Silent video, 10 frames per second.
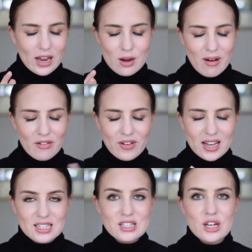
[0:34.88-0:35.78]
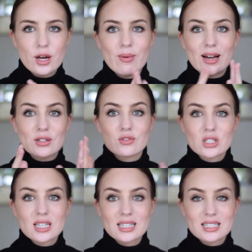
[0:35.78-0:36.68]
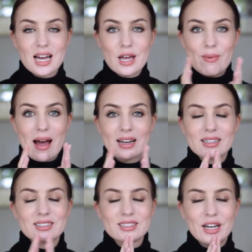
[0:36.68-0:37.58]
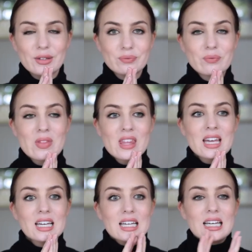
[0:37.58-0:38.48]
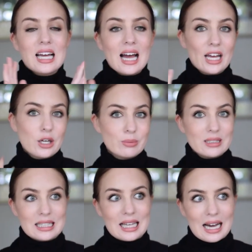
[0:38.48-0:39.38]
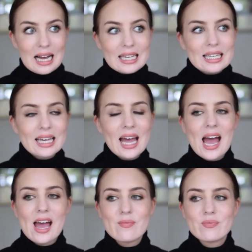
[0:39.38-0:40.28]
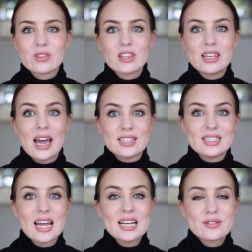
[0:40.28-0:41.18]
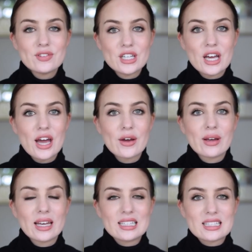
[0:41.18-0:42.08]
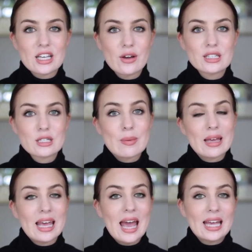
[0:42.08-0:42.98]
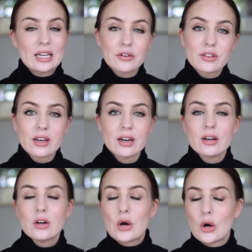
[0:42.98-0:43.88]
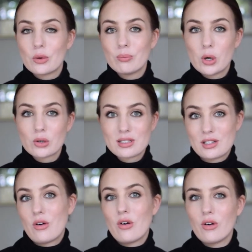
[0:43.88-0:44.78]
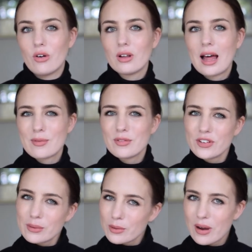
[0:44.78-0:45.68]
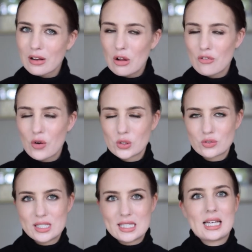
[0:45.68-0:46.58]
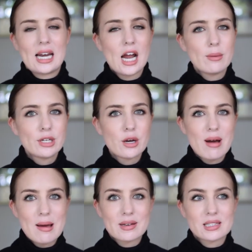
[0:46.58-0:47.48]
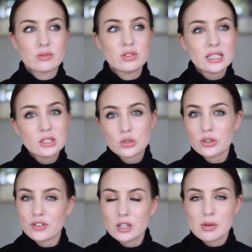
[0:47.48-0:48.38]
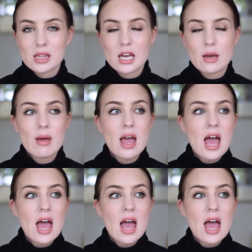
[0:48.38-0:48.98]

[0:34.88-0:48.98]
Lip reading: in my face so bad, so I've just had to tie it back. So I hope you like. Yeah, today's video is going to be another unboxing haul. I've been filming quite a lot of hauls recently and I hope you don't mind because I really enjoy filming them